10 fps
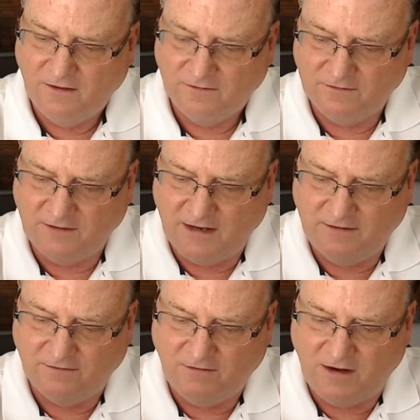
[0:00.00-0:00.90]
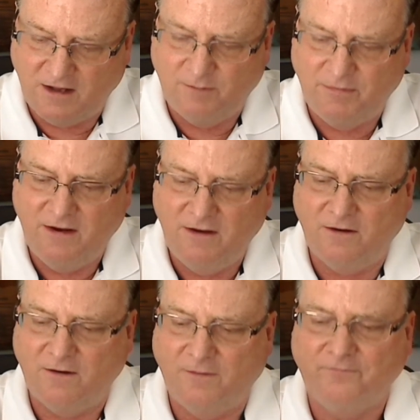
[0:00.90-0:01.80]
slice of
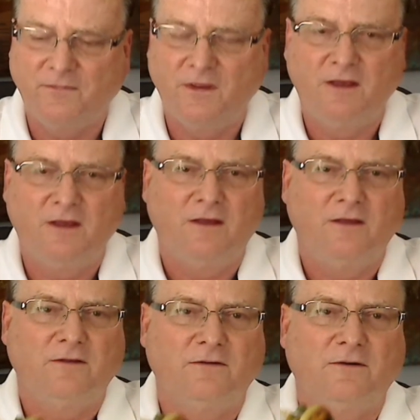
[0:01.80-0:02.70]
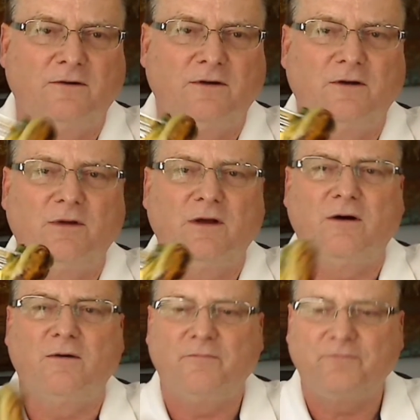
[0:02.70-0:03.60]
jalapeno. So here we go.